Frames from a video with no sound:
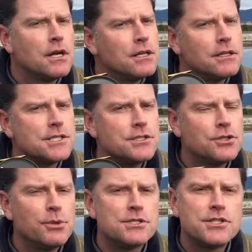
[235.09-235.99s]
listen
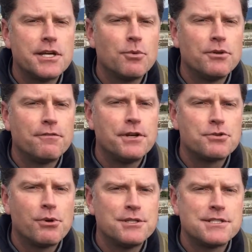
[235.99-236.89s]
to it sing when your
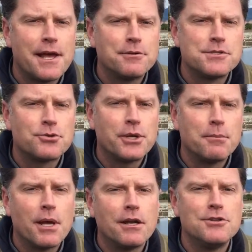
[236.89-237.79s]
fish runs
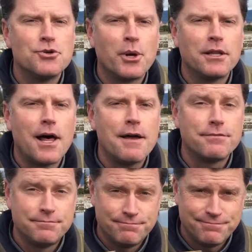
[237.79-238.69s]
downstream, and enjoy life.
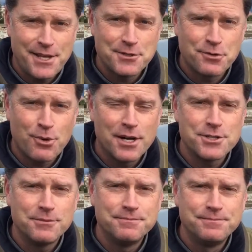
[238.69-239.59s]
Thanks for watching.